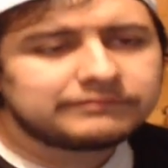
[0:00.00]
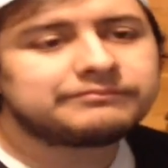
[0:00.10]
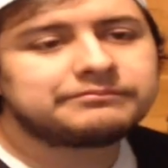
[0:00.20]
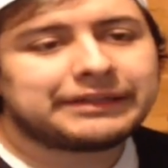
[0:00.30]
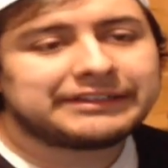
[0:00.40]

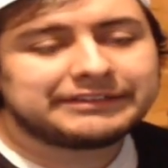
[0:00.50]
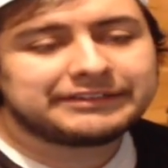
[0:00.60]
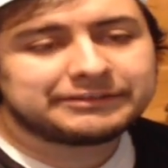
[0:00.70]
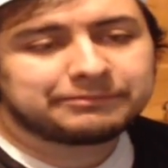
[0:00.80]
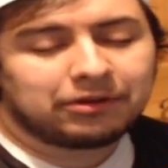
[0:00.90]
basically
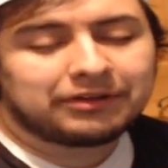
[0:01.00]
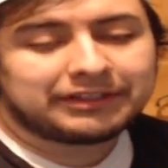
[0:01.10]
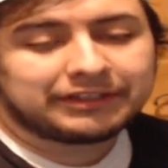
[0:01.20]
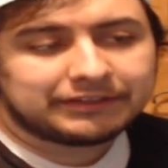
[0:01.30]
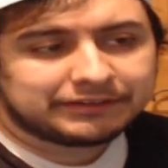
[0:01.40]
just
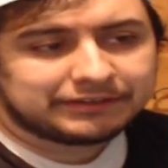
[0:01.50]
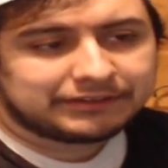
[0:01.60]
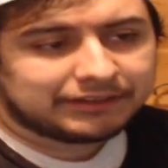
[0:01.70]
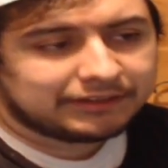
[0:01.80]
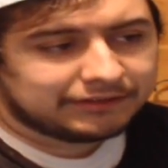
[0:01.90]
pulling
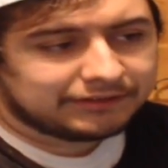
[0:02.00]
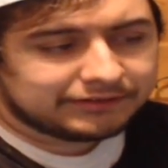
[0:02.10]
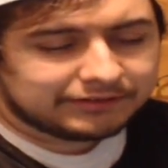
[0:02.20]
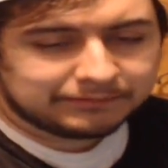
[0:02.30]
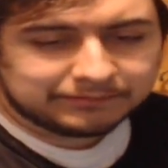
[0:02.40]

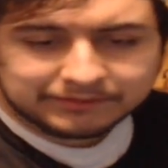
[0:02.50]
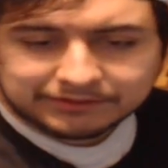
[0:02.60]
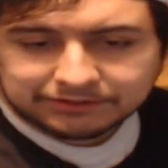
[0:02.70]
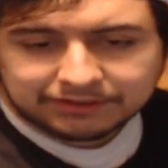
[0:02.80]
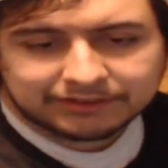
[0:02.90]
some
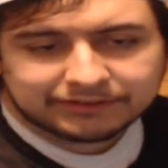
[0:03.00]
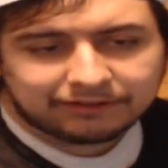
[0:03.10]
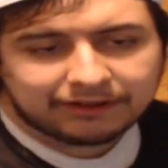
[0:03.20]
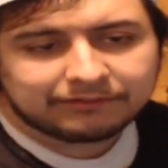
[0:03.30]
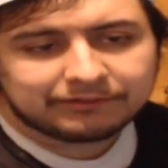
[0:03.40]
strings
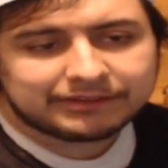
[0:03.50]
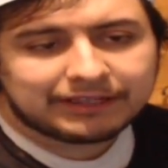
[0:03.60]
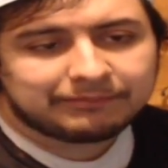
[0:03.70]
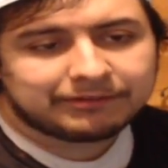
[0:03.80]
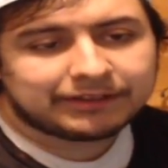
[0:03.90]
around what's
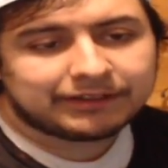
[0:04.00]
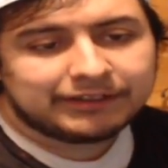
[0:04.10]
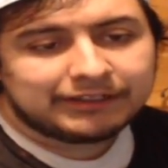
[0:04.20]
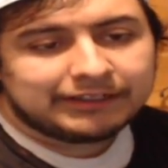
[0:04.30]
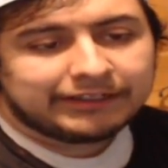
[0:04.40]
happening
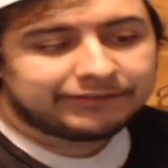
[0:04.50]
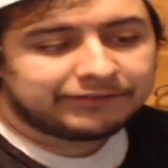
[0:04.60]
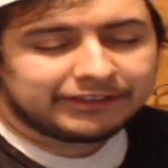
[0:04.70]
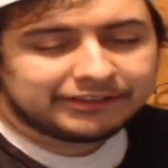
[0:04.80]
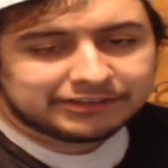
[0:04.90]
and
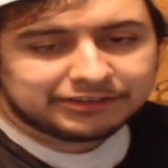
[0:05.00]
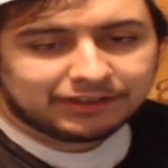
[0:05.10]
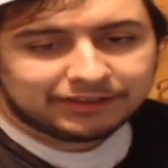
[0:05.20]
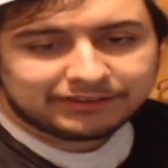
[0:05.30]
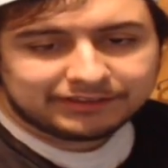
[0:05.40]
really just
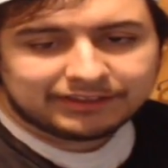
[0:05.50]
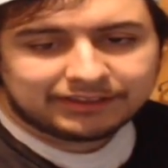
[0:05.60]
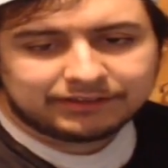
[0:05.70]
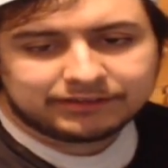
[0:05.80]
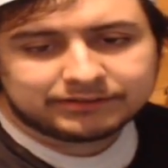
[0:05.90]
taunting
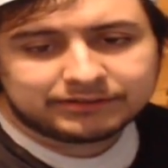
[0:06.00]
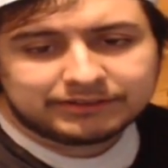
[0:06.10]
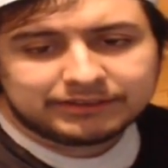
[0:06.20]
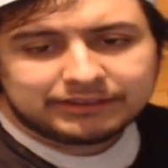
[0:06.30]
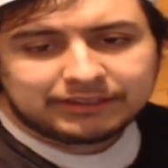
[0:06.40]
Tanya
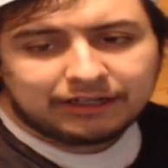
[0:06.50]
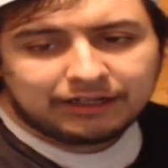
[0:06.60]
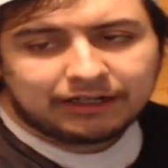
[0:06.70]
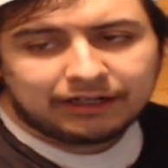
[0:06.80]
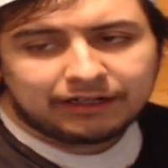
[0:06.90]

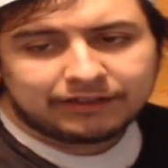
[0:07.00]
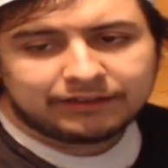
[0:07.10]
on.